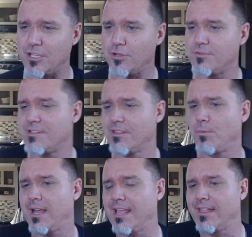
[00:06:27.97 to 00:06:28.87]
used to
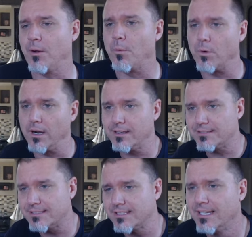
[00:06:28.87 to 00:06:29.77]
the way that it
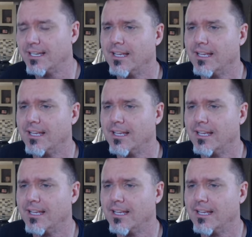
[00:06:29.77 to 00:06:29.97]
works.